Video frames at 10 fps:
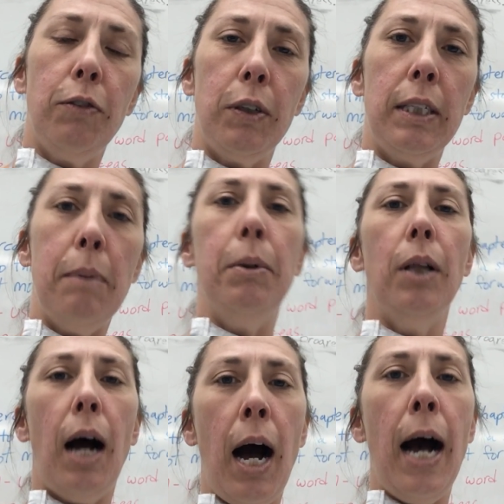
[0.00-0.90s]
For
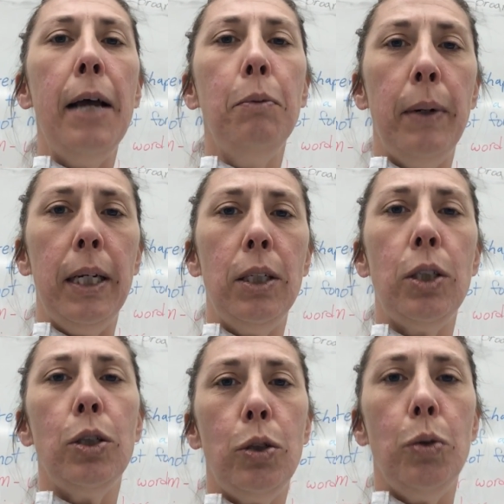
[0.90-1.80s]
example, I
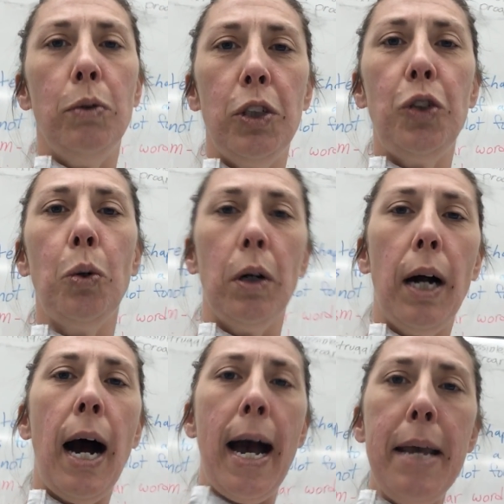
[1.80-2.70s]
went to the store.
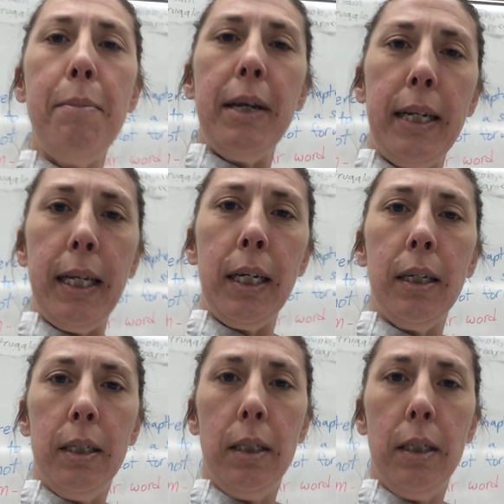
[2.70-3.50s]
I, meaning